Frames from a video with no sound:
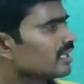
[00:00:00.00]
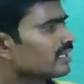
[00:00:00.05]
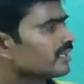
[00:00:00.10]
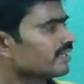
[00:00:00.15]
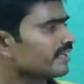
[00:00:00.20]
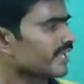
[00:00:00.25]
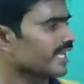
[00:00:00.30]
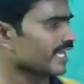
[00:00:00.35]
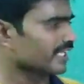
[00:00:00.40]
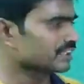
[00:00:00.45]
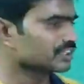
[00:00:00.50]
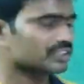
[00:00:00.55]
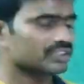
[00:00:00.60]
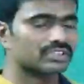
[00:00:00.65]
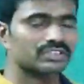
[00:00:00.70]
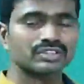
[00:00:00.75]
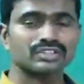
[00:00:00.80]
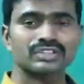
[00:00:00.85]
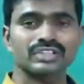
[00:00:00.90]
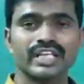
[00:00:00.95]

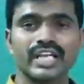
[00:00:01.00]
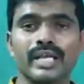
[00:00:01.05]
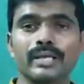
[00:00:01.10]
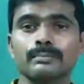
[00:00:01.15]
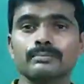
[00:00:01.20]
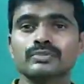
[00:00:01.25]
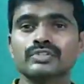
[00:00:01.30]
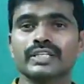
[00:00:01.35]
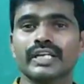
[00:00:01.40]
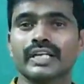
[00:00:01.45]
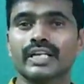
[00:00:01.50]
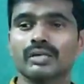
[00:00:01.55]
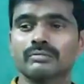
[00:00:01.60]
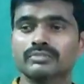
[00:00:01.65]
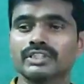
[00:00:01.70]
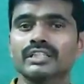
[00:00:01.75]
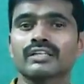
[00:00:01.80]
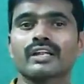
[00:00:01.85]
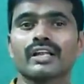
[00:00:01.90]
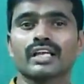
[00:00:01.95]
Next, same side of
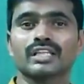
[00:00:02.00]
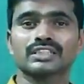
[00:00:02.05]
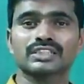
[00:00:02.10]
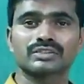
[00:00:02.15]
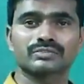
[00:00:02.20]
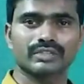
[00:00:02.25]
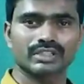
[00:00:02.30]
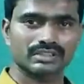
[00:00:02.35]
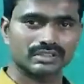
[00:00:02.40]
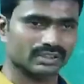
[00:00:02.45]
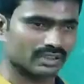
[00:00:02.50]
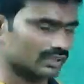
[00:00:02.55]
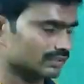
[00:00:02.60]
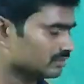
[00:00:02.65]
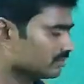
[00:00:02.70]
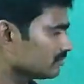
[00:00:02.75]
the transversal.